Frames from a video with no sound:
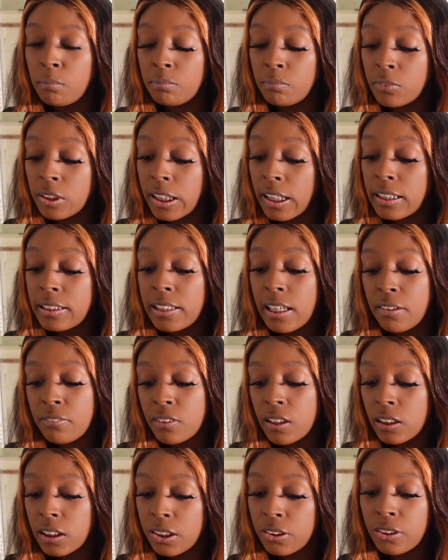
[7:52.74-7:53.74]
yeah,
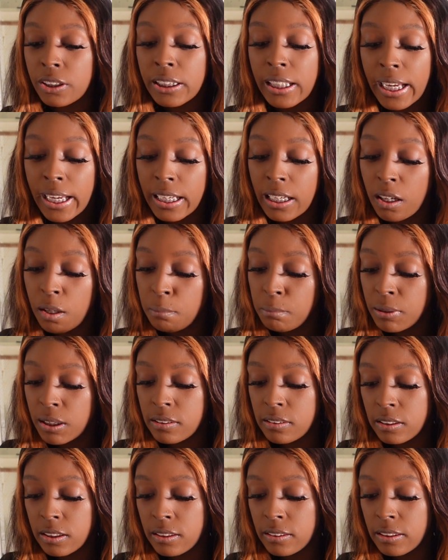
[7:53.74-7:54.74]
definitely create a
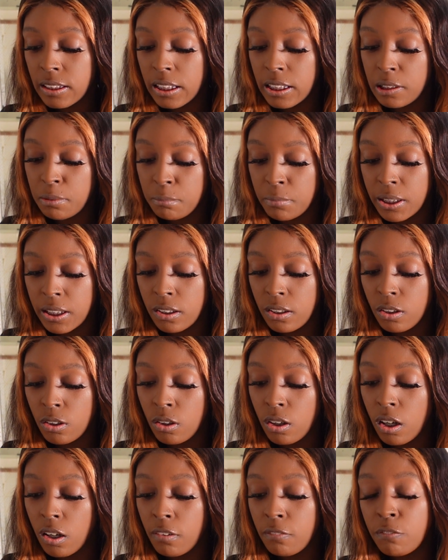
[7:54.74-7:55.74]
business email
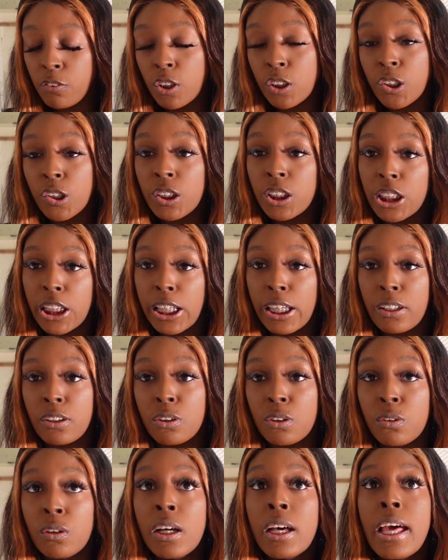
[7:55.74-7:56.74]
for your
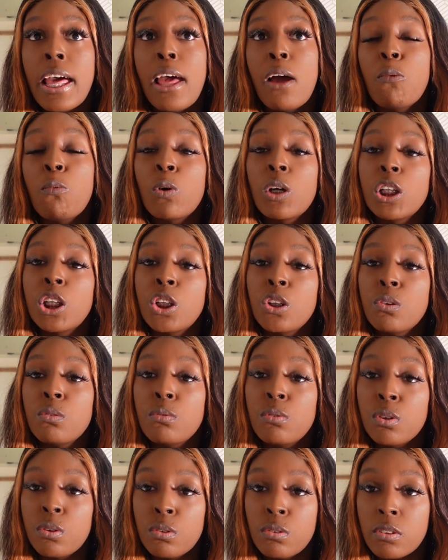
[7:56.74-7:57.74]
channel. And once you
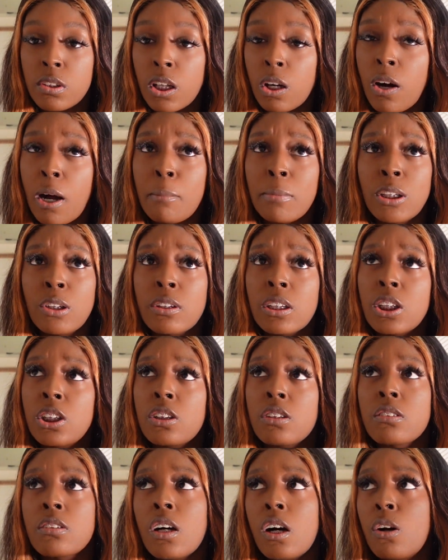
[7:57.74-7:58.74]
do so, I mean, you can
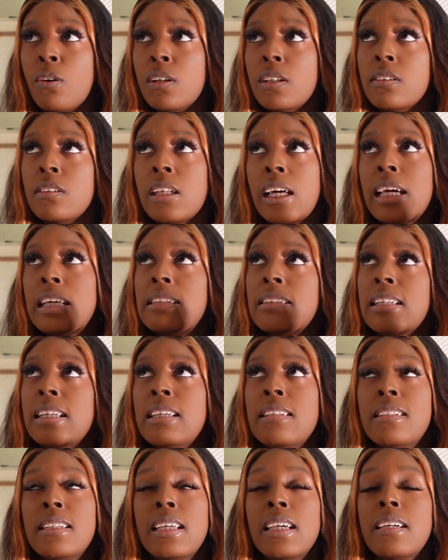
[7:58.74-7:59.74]
just go, it's as
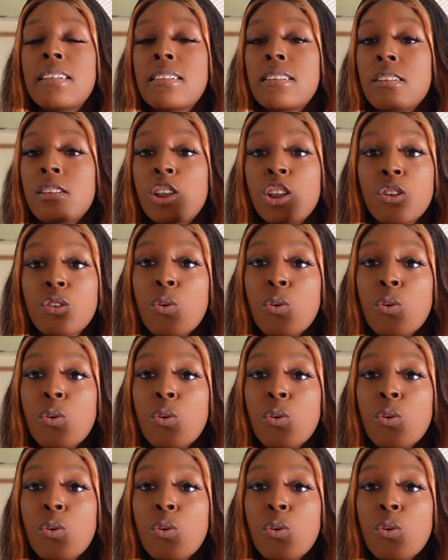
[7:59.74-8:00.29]
easy as just